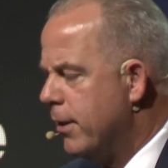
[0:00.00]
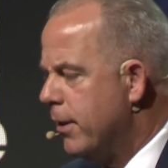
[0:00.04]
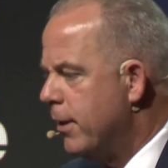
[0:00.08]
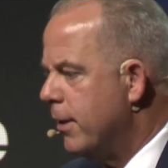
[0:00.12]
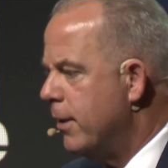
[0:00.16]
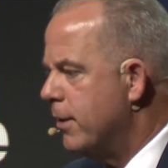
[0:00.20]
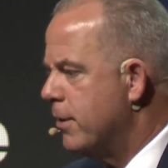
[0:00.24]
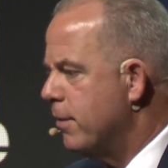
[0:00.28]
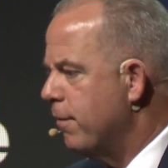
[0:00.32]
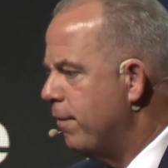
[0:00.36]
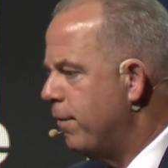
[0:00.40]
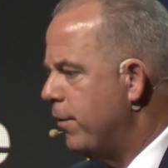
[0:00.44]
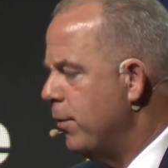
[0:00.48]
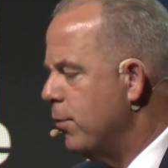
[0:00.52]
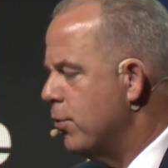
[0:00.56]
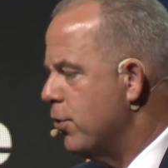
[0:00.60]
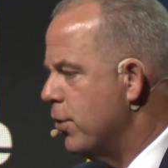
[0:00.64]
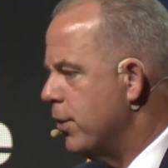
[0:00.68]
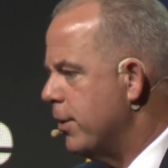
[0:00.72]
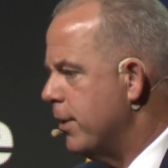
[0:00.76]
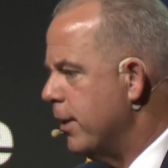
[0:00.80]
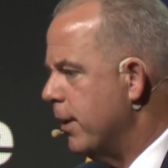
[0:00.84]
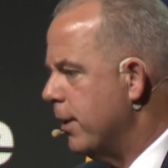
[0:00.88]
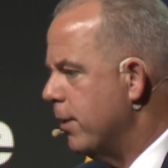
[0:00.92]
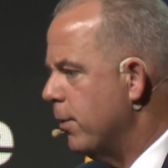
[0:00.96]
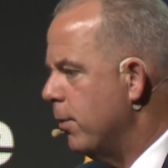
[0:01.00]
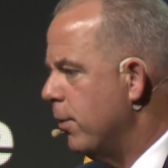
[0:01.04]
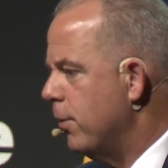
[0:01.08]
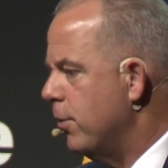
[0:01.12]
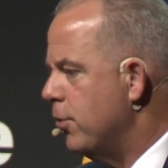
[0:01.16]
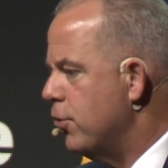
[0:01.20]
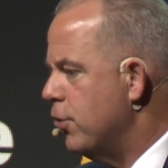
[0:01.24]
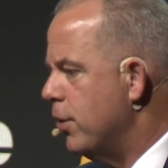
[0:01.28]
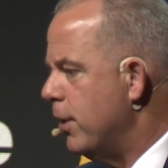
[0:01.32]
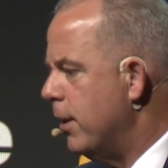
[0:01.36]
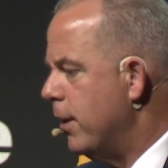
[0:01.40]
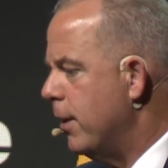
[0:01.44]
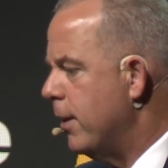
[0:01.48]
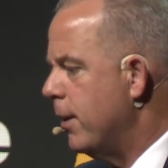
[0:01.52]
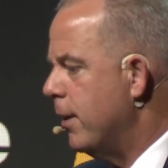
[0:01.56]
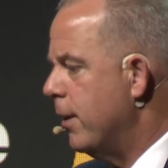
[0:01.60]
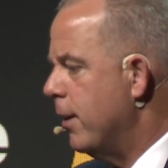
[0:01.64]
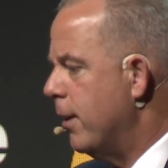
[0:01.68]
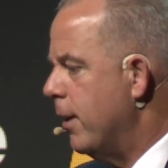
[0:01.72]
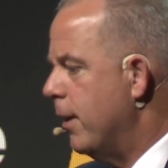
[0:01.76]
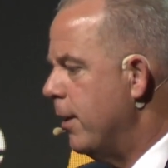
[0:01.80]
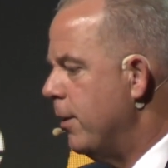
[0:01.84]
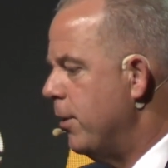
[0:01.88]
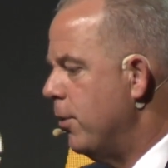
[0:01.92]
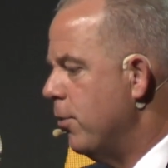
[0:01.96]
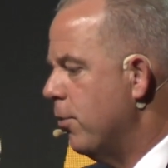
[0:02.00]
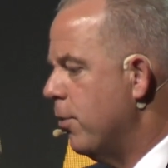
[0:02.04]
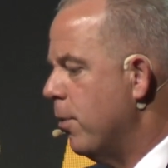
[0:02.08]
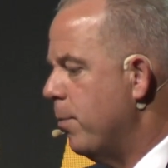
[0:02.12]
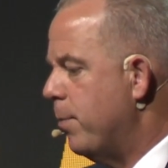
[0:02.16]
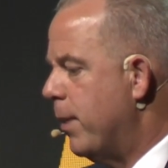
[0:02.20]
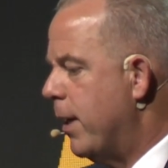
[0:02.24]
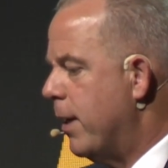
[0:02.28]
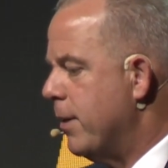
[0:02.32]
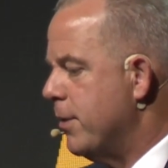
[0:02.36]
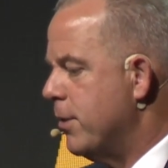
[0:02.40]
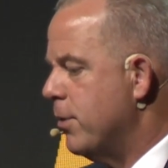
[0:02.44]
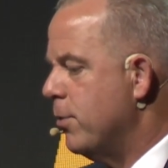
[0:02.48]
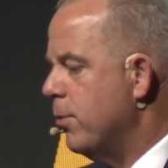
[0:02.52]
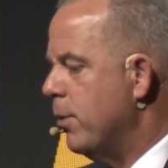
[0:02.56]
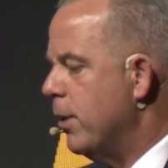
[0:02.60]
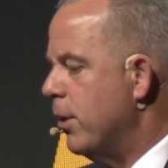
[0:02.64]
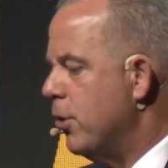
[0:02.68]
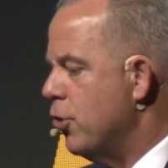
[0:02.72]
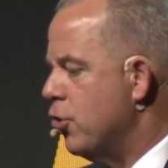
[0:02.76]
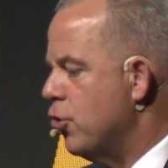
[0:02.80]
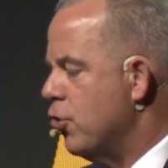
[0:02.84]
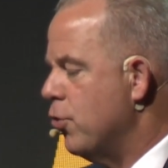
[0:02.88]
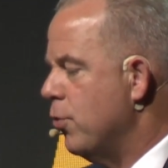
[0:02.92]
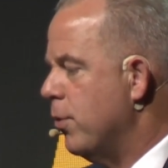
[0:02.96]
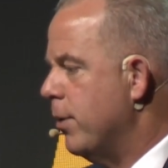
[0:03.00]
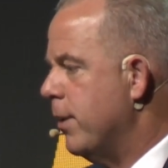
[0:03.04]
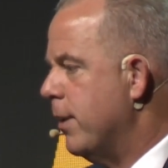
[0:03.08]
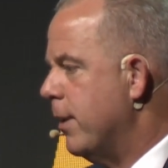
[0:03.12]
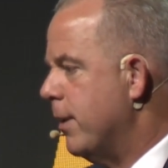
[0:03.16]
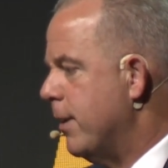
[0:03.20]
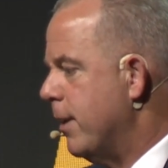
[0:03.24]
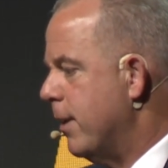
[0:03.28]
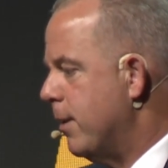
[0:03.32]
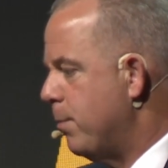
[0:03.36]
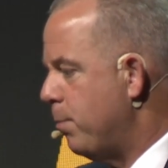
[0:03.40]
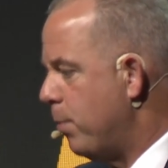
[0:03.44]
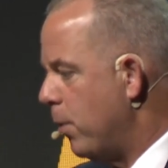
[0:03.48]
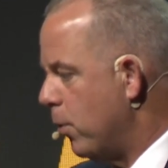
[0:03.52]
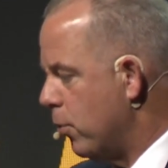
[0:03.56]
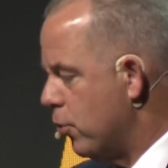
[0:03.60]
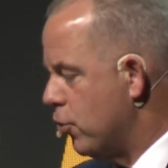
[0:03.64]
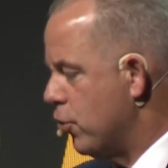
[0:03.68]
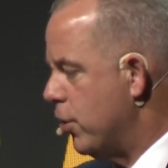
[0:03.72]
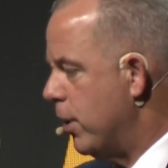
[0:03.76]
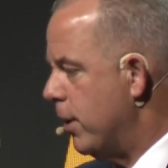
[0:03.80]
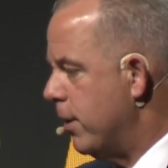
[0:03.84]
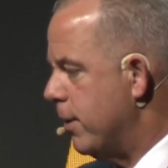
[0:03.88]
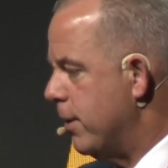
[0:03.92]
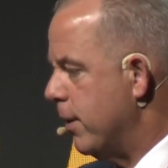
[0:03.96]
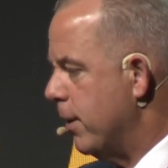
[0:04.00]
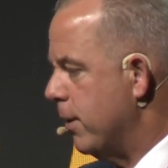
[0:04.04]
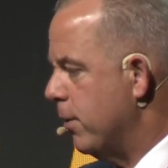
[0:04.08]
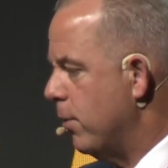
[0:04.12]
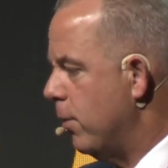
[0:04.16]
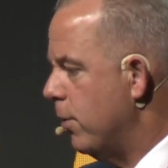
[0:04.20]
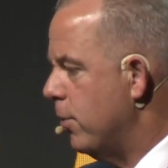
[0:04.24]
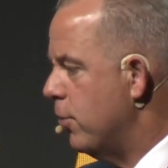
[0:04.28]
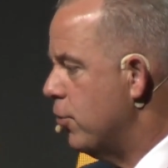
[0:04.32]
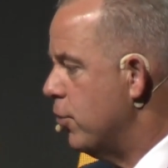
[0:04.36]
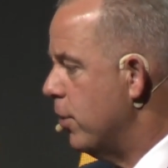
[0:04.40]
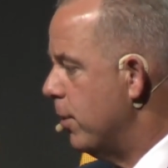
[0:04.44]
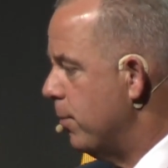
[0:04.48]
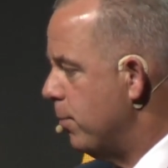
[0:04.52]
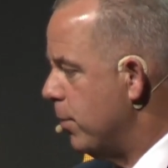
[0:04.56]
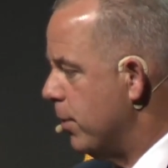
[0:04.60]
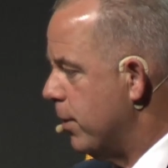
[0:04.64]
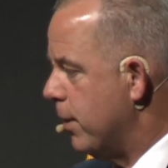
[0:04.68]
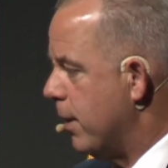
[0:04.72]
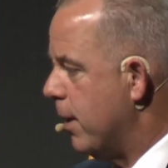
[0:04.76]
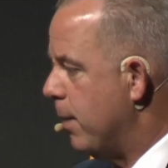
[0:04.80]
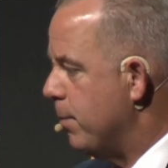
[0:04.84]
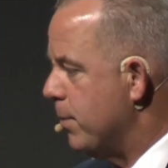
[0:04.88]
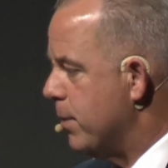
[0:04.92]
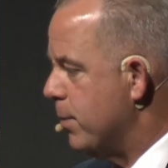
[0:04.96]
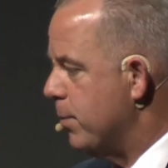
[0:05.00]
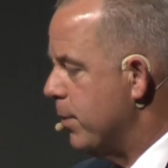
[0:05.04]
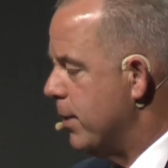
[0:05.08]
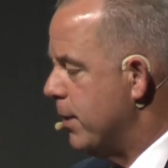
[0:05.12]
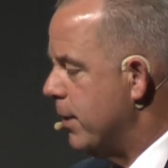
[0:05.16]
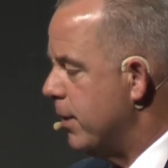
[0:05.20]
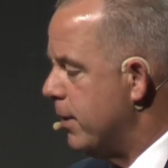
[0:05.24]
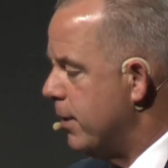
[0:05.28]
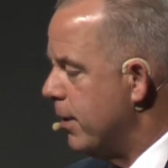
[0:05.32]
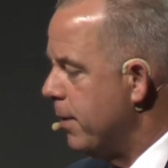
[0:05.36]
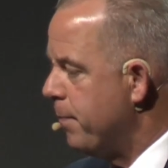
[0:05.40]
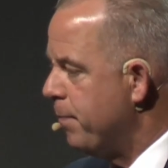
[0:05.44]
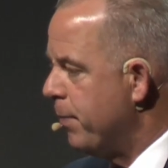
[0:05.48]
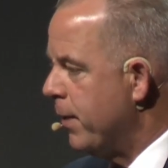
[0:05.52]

It's a future technology, and Europe has to ensure that blockchain technology and what comes with it